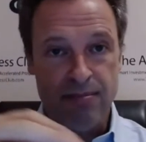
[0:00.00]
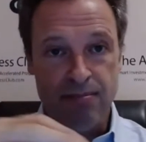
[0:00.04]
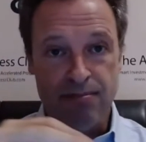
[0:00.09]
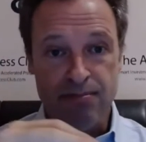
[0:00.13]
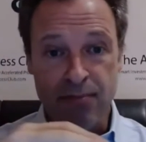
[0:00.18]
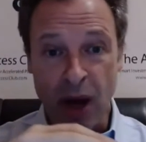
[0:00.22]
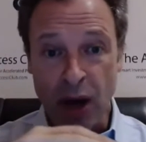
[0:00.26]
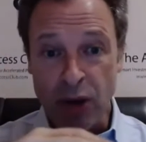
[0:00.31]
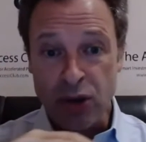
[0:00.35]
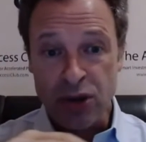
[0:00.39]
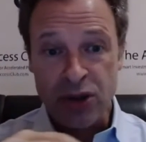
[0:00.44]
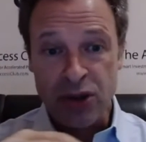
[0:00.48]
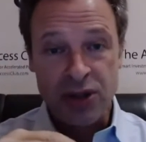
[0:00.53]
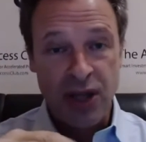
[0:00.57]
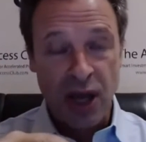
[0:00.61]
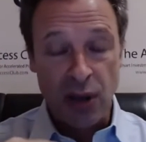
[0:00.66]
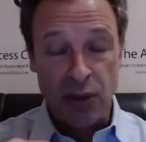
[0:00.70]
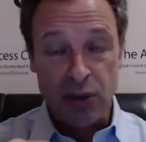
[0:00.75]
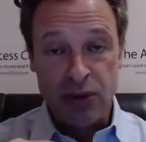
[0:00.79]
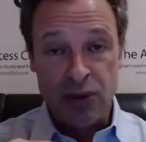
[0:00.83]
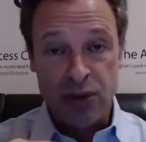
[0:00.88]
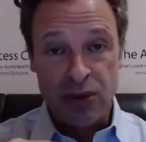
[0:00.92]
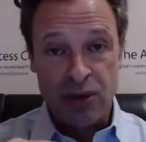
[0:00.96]
most
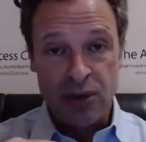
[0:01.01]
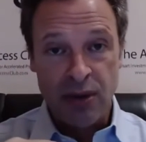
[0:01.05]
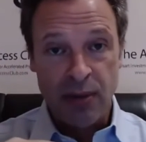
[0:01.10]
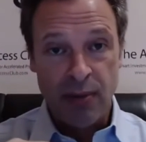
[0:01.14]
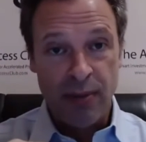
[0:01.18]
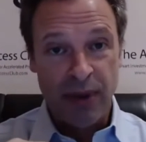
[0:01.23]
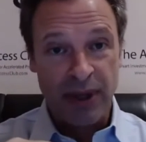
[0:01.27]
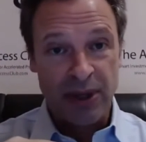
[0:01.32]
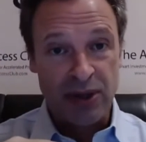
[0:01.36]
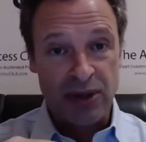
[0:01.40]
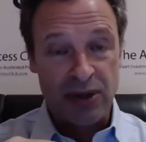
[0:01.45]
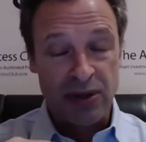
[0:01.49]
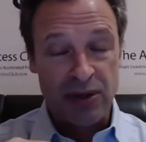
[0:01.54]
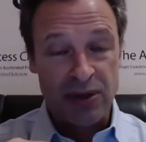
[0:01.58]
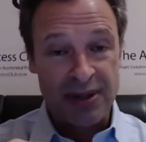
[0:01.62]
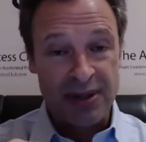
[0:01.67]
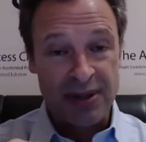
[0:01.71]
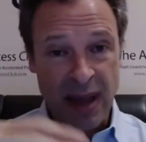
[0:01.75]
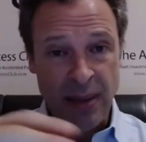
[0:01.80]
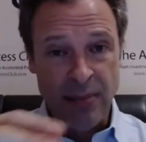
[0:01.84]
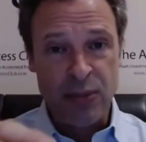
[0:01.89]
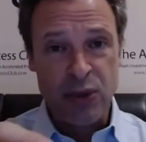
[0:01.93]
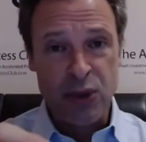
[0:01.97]
don't, but
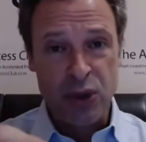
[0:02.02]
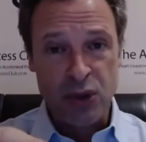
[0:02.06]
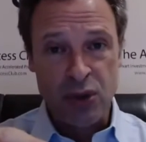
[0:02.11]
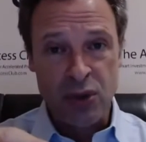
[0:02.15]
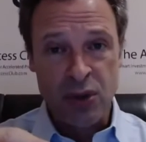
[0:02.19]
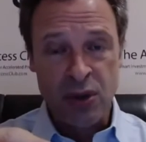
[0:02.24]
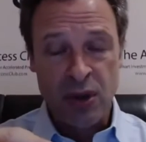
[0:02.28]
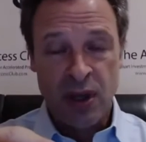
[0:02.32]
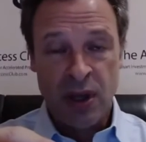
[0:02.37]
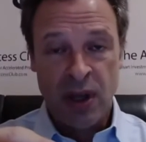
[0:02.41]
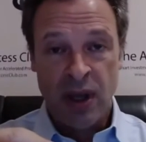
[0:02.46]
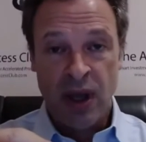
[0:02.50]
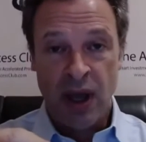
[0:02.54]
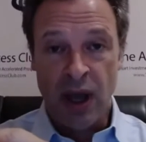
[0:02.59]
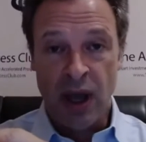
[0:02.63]
some do.